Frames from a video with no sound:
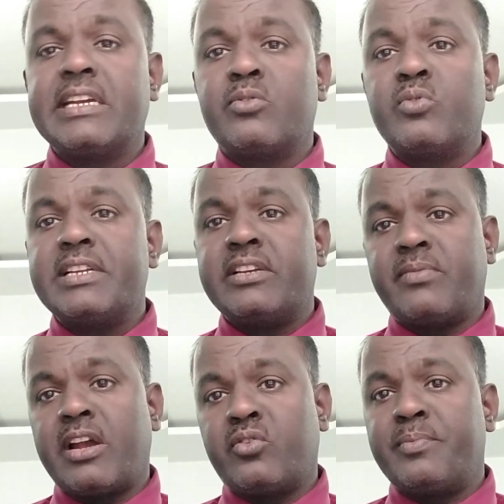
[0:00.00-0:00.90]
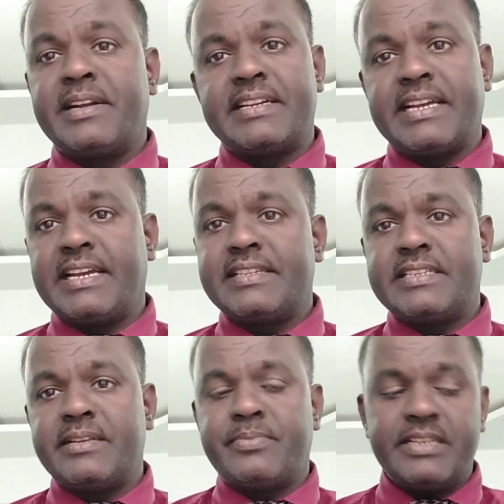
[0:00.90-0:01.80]
a good environment health
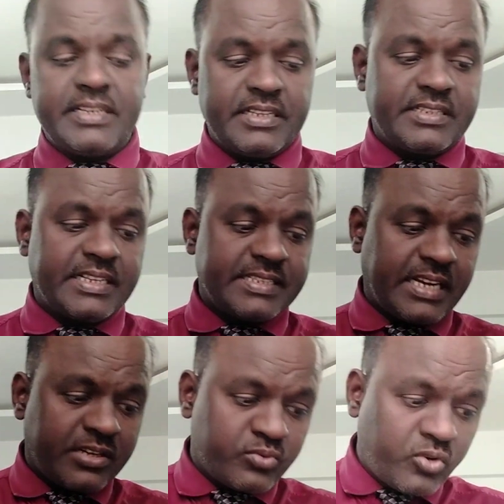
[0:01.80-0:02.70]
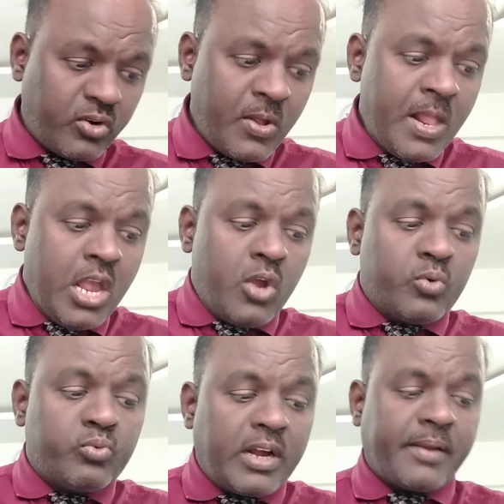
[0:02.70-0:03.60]
safety cultures at your
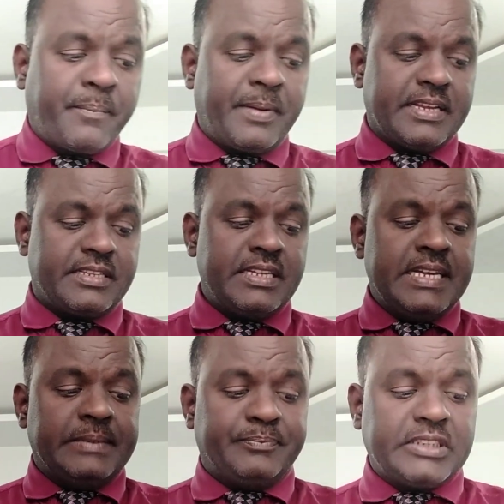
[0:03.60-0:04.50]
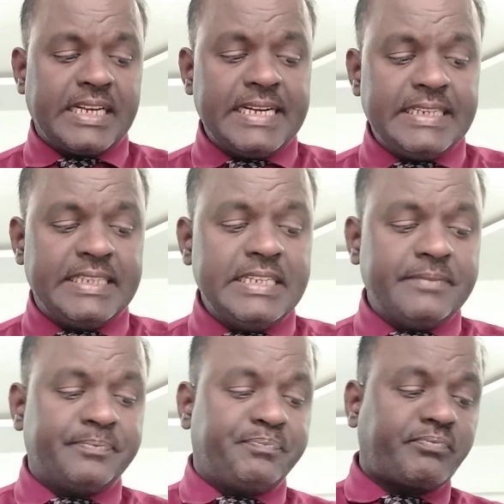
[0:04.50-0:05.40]
workplace. Second thing,
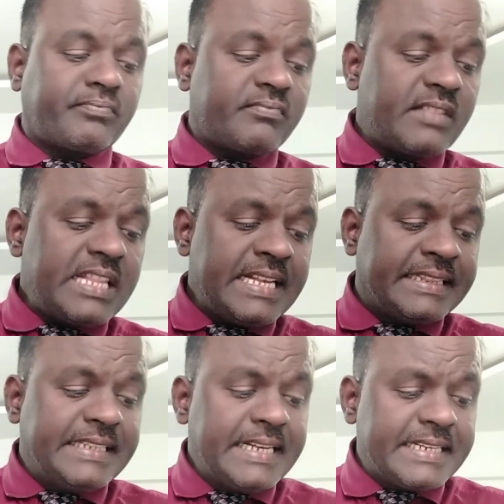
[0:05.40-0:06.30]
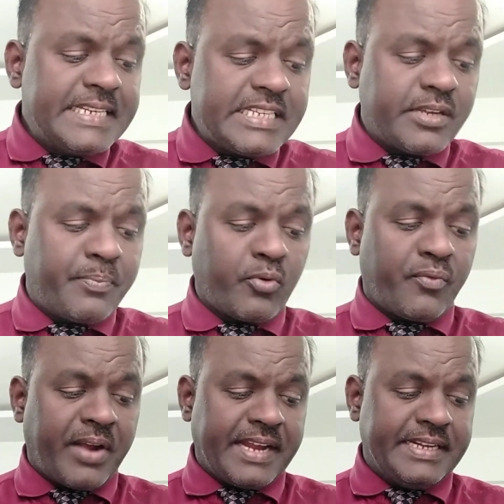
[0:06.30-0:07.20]
their risk
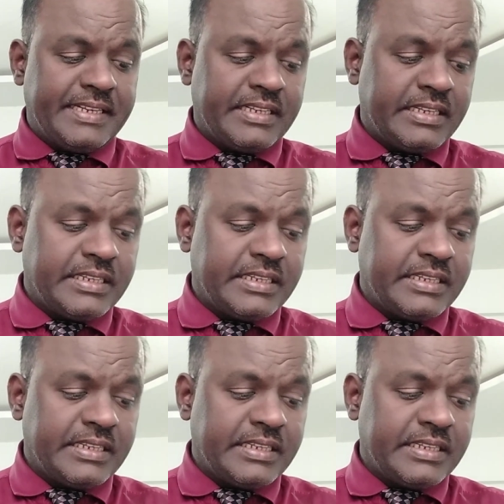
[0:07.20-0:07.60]
profiling